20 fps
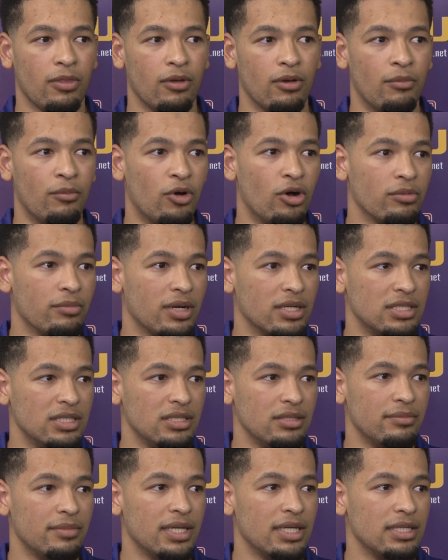among my
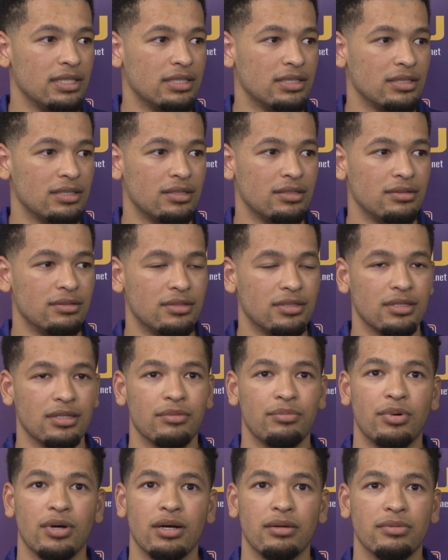teammates and to the
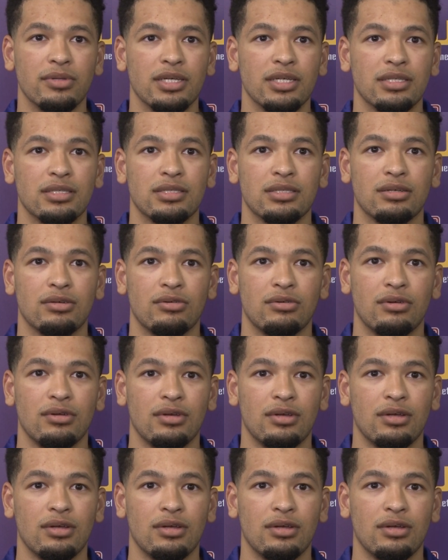public. So,